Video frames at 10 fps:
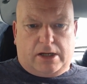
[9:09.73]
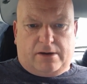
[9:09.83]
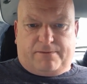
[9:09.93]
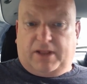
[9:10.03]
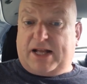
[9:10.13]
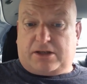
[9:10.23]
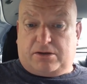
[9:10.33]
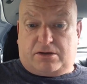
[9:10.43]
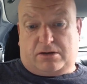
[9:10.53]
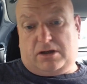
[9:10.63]
of
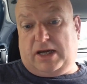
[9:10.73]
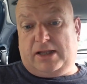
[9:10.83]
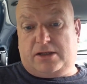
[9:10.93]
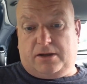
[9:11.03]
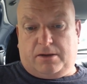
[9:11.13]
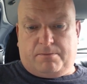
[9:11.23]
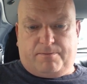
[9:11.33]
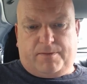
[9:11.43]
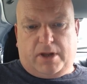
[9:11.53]
letters into them,